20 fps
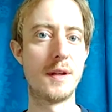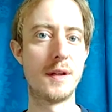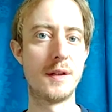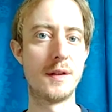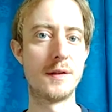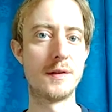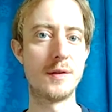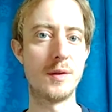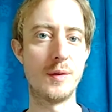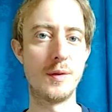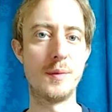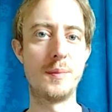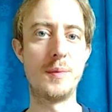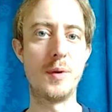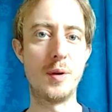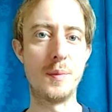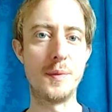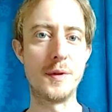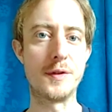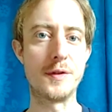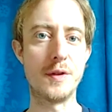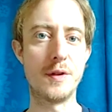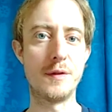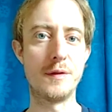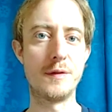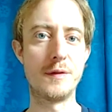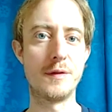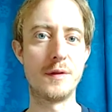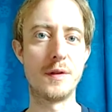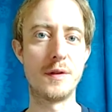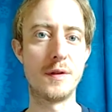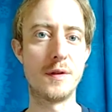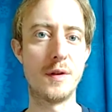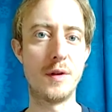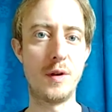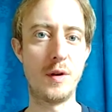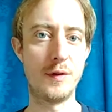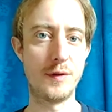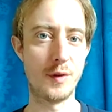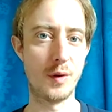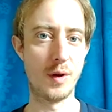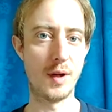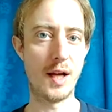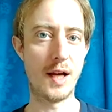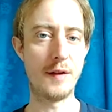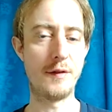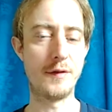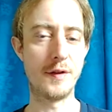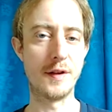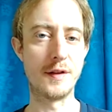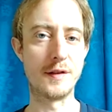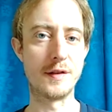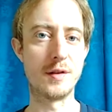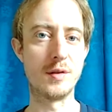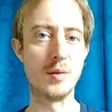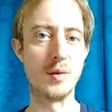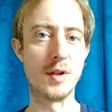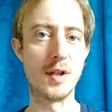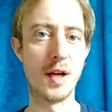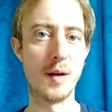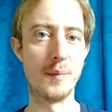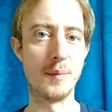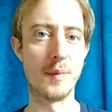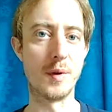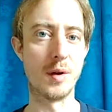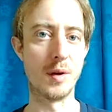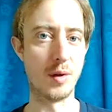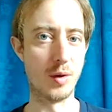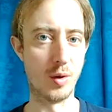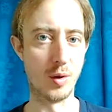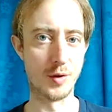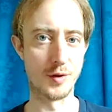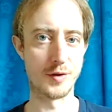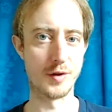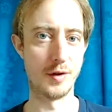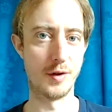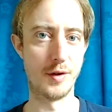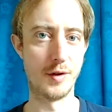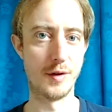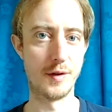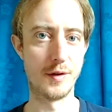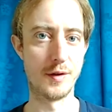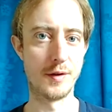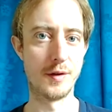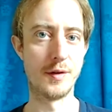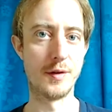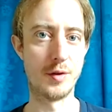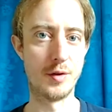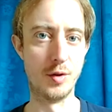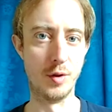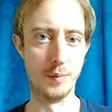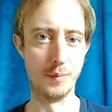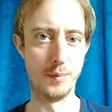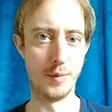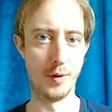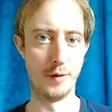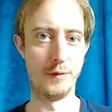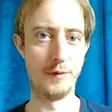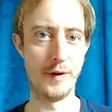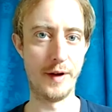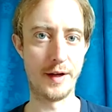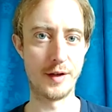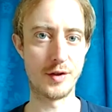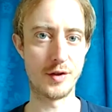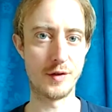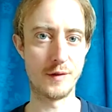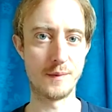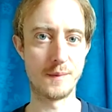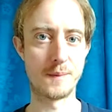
So the purpose of your life is to come closer to perfection.